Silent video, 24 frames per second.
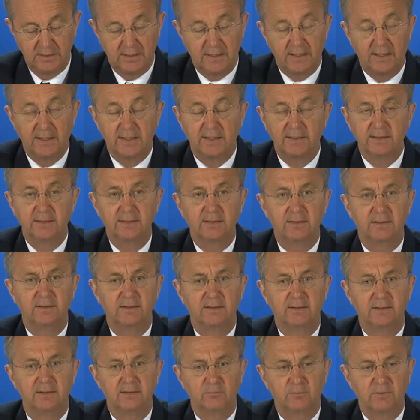And
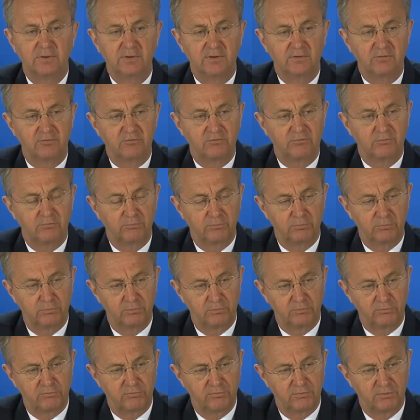with us
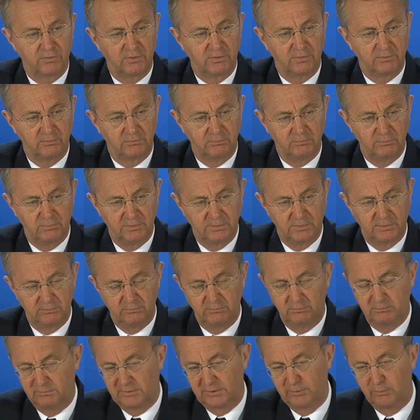was
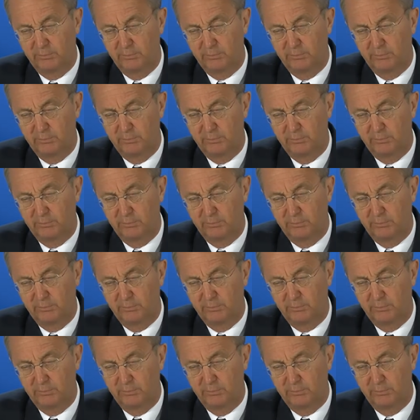my